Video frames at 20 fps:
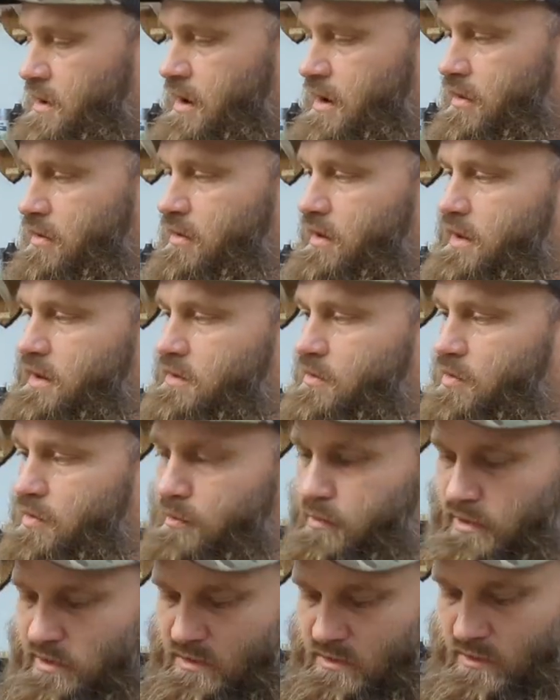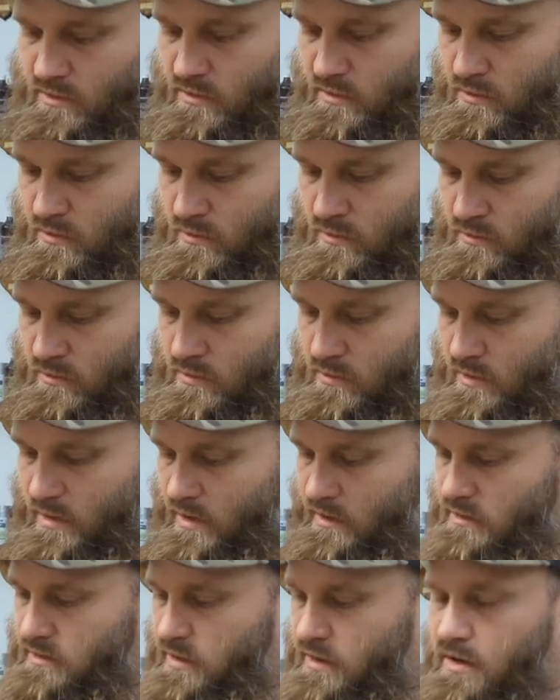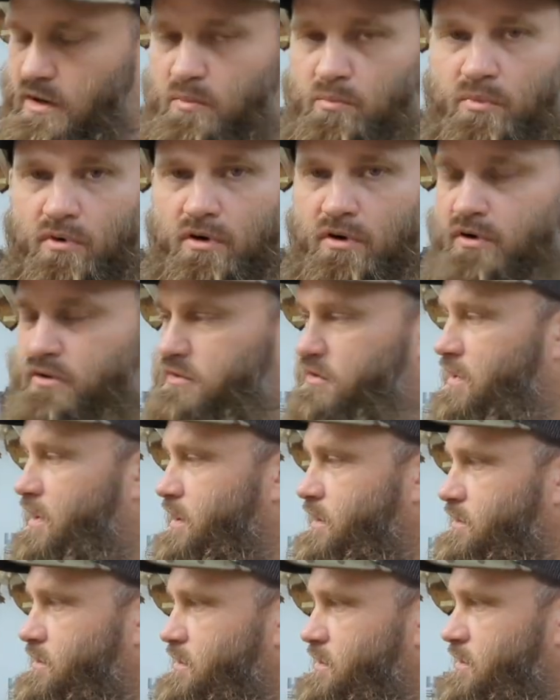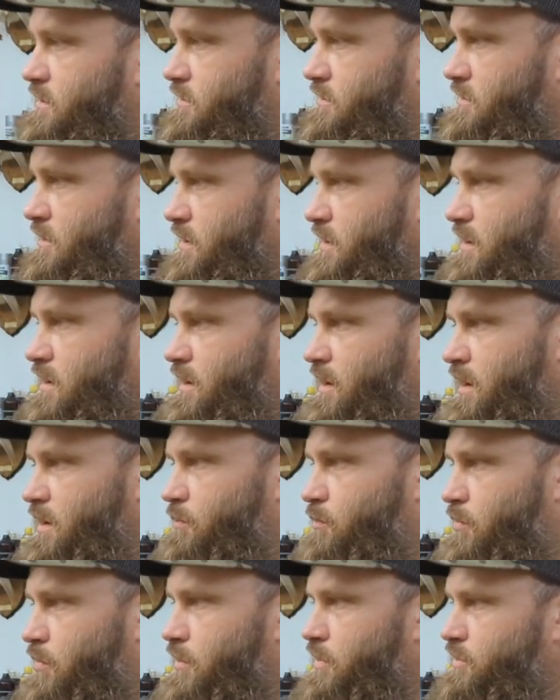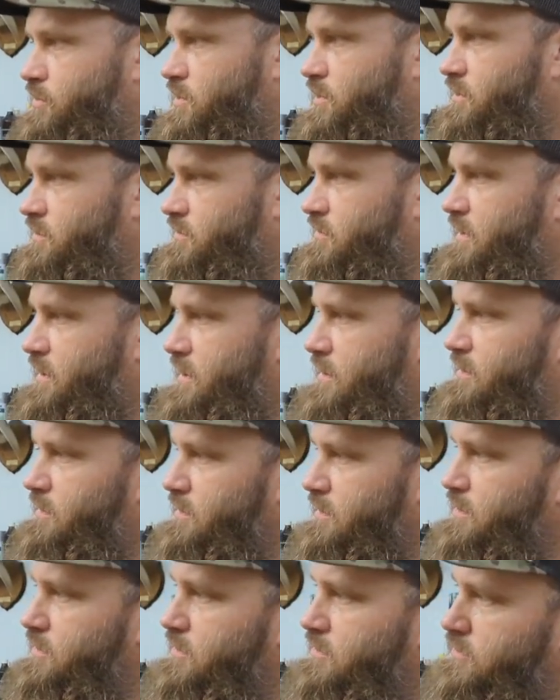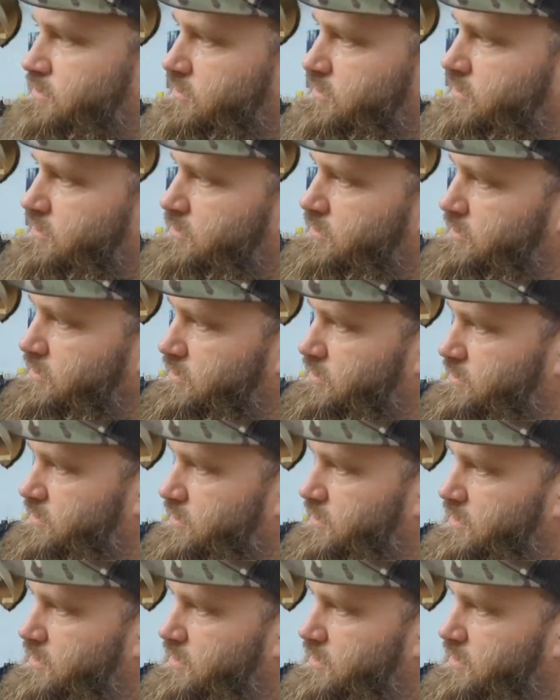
all I normally do, I'd take a brush like this and brush inside the ears good.